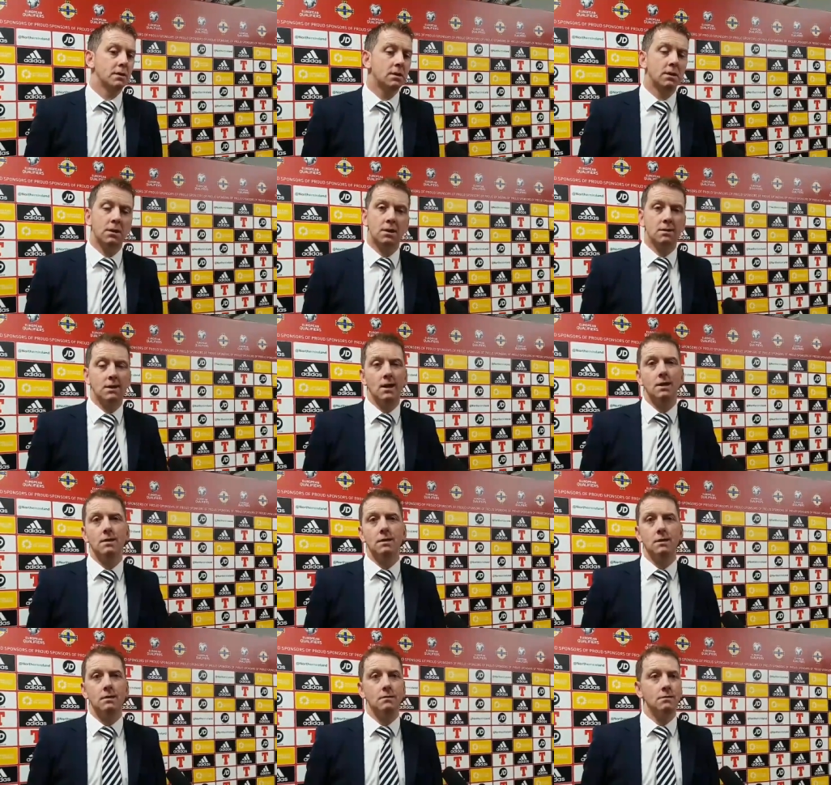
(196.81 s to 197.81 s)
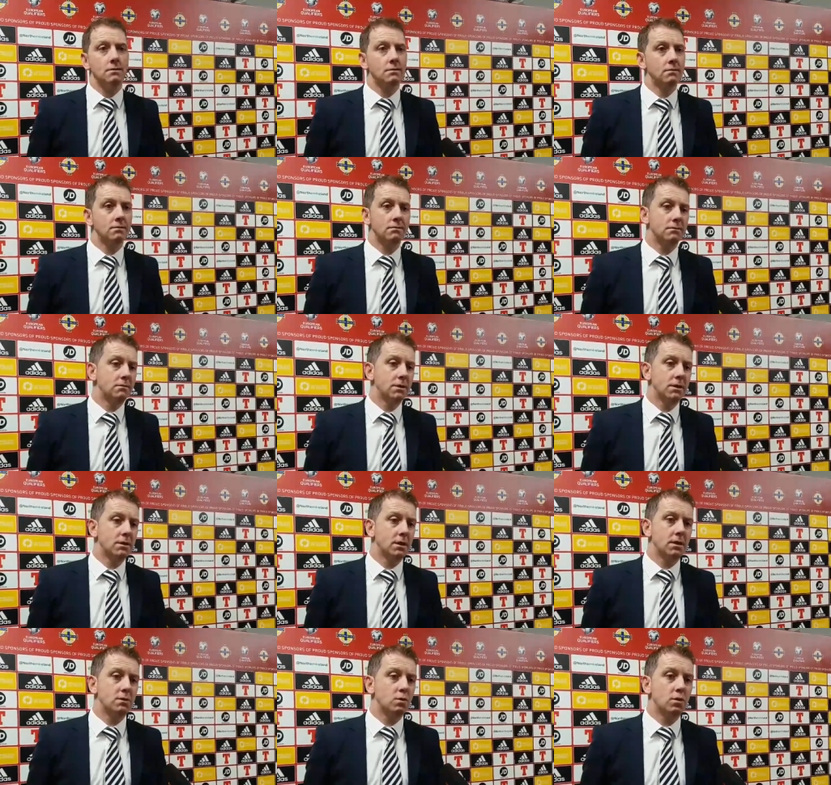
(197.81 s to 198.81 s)
And Daniel
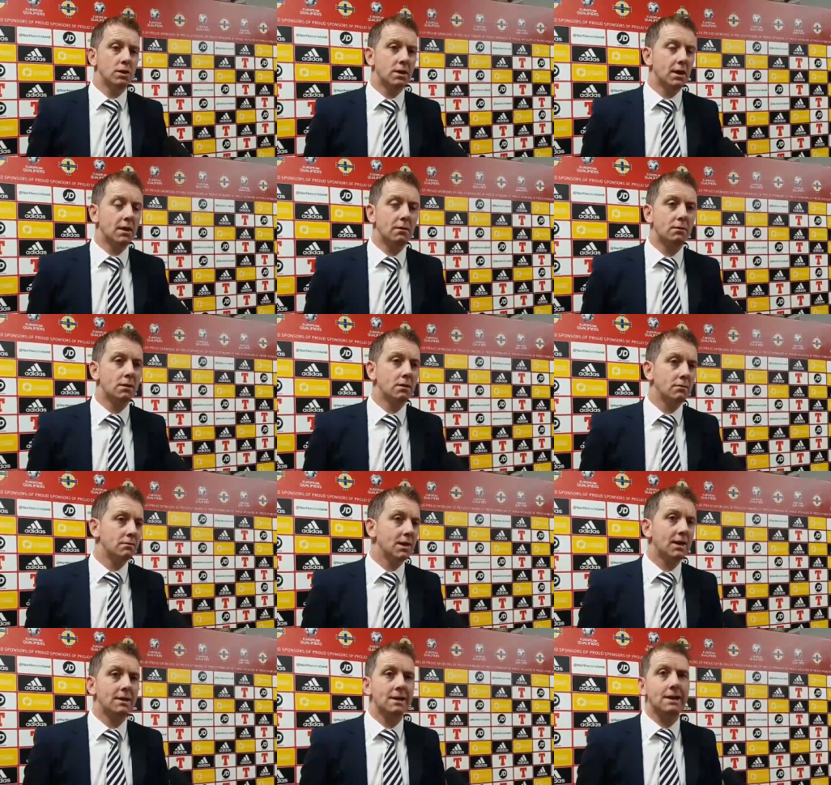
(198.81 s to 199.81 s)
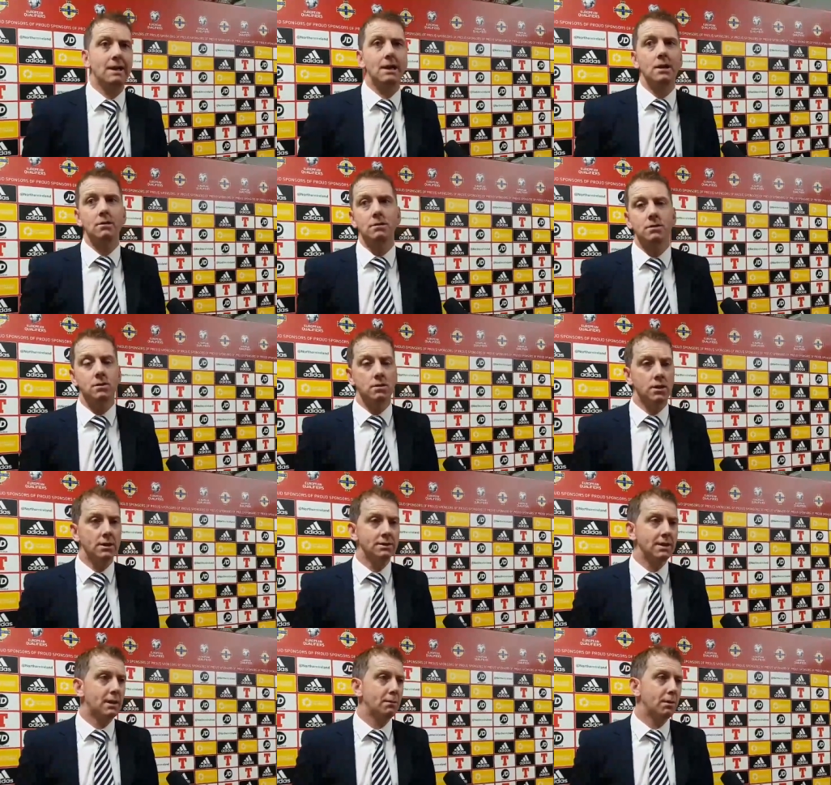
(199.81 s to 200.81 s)
is one of them, and Daniel Cleary is another
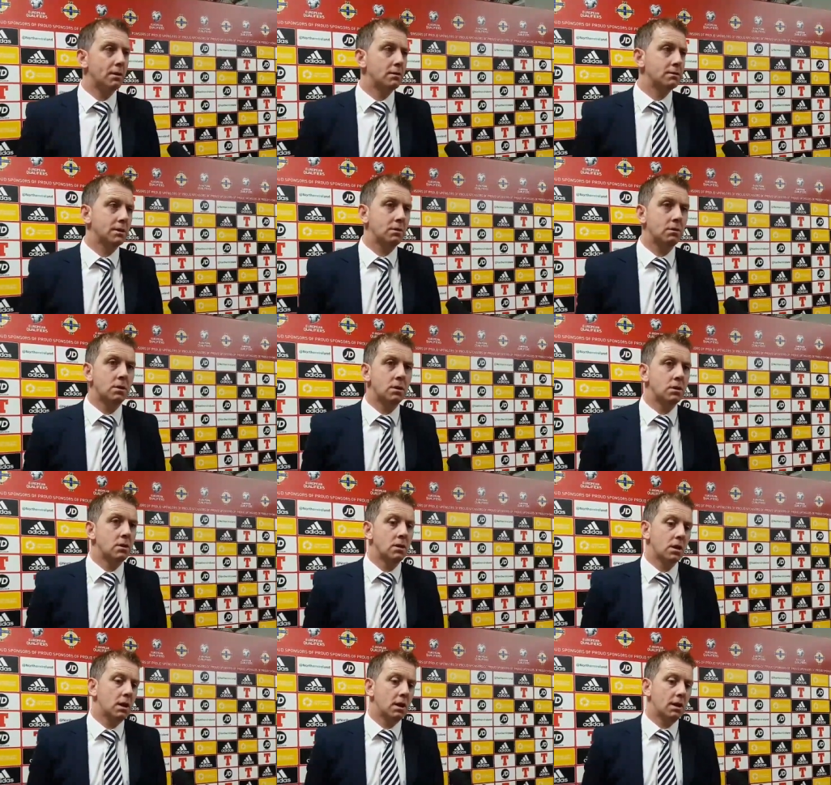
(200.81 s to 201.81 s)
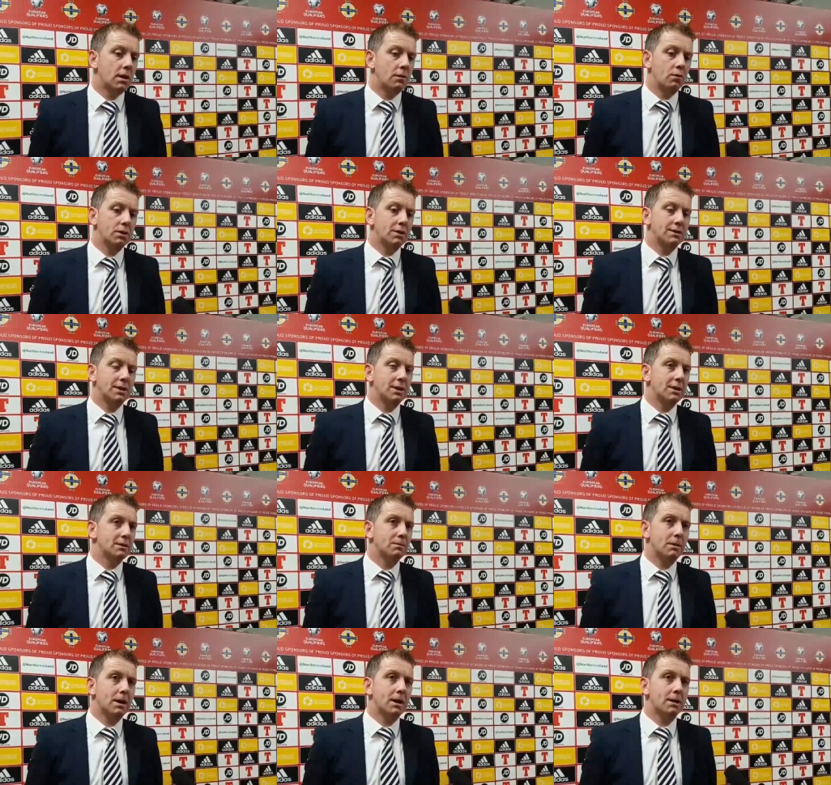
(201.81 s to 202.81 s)
example. So uh, when you see
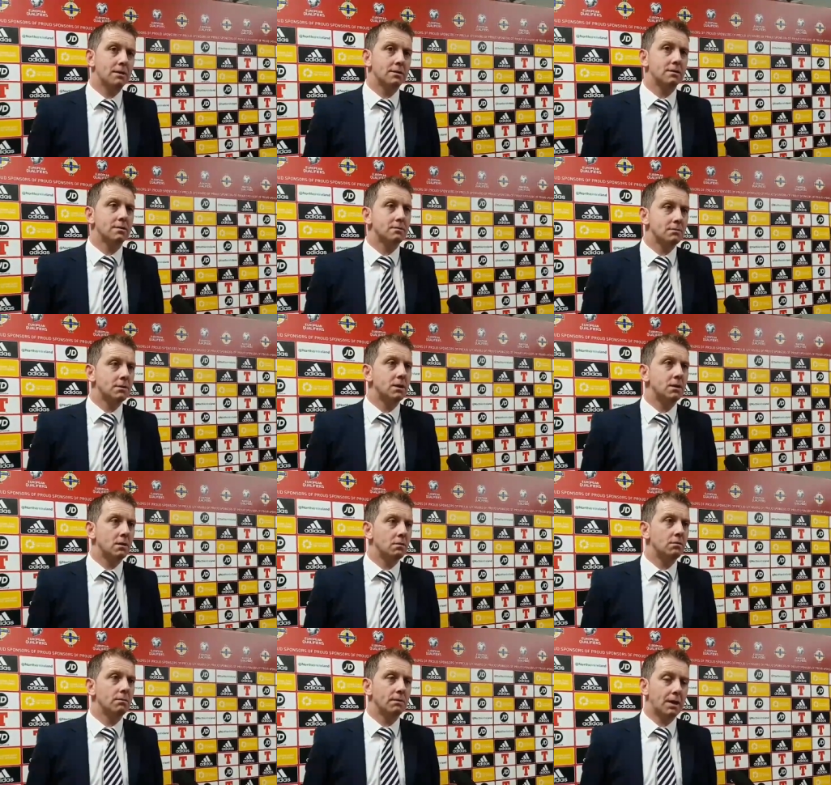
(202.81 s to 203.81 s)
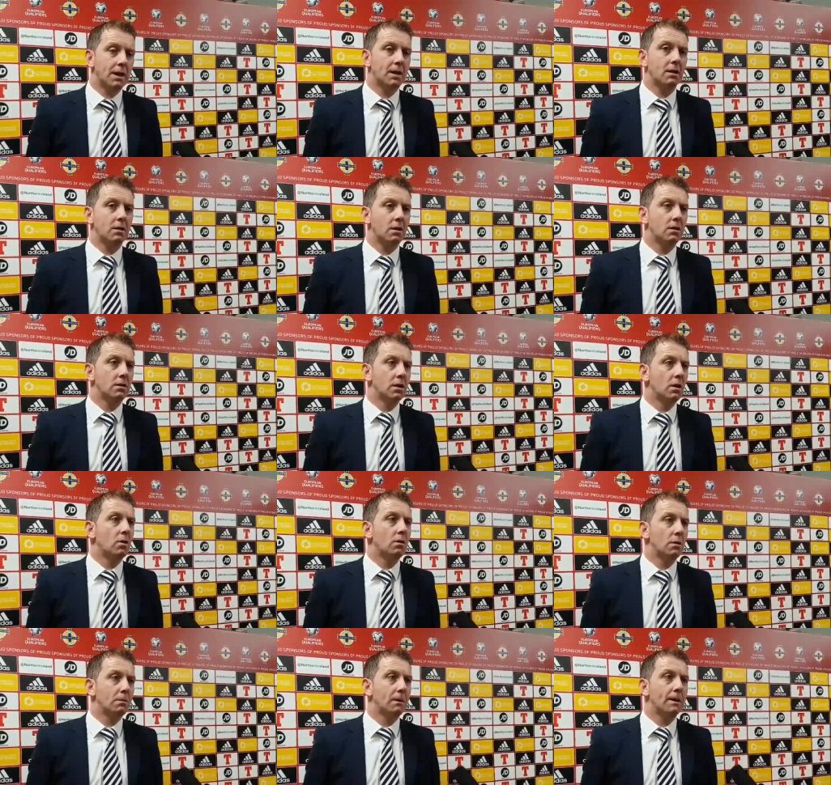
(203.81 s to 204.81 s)
these players, you know, kicking on the
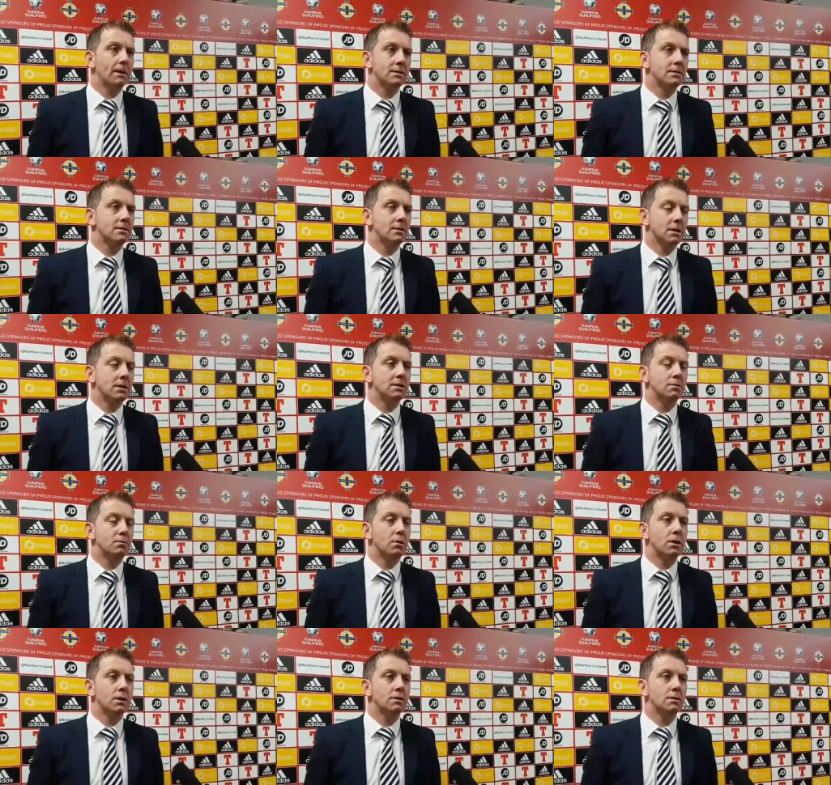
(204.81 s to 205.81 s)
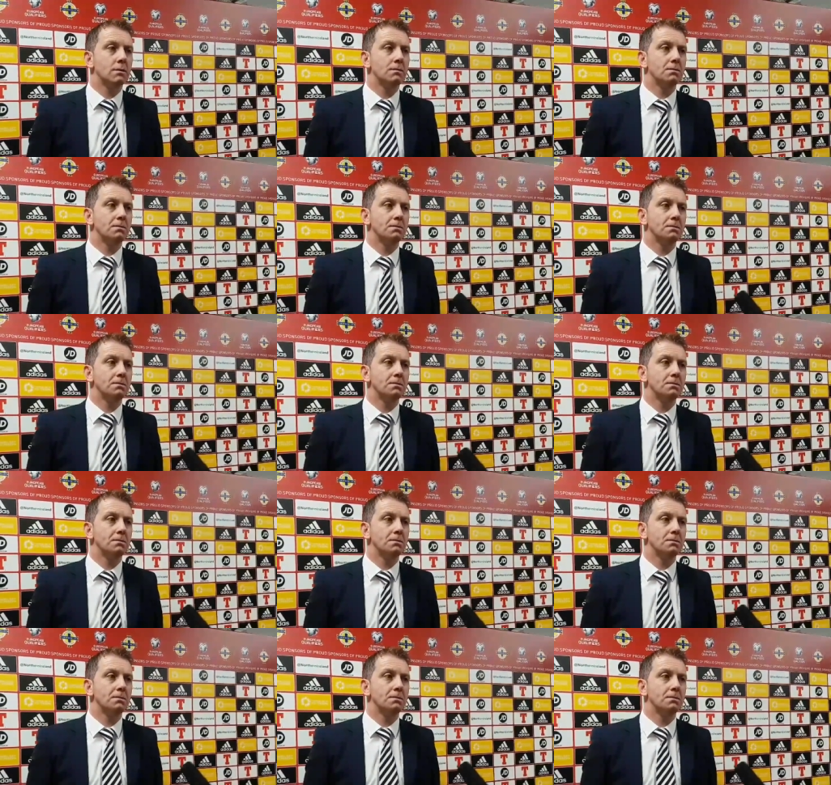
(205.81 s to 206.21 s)
older players, it's it's brilliant.